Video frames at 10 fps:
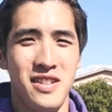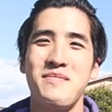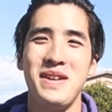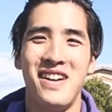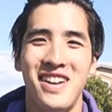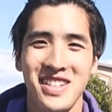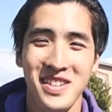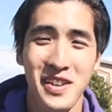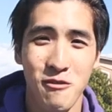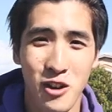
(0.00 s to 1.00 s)
It'd be
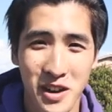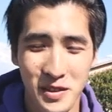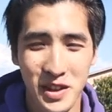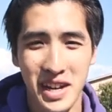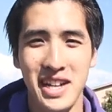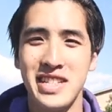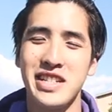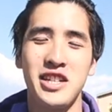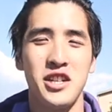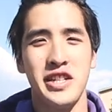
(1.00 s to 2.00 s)
awesome if one of you
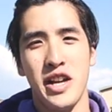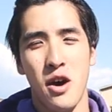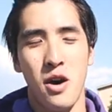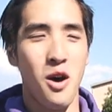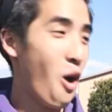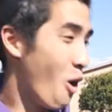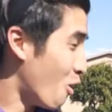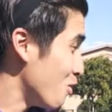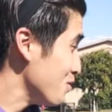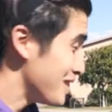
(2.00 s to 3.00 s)
guys could
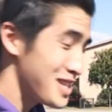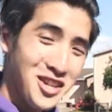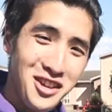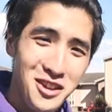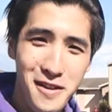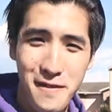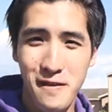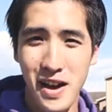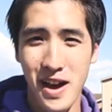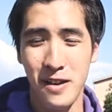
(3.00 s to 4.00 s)
own this
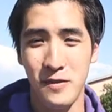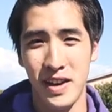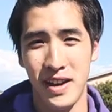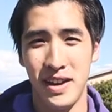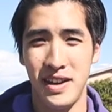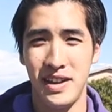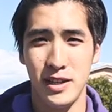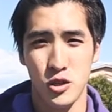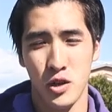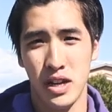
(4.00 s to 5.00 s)
G35
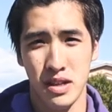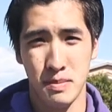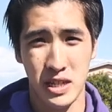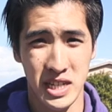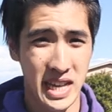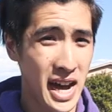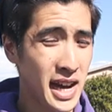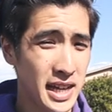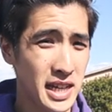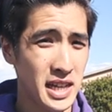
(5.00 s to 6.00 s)
and enjoy it as much as
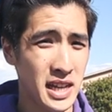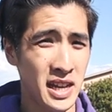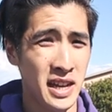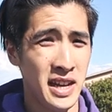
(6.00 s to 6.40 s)
I did.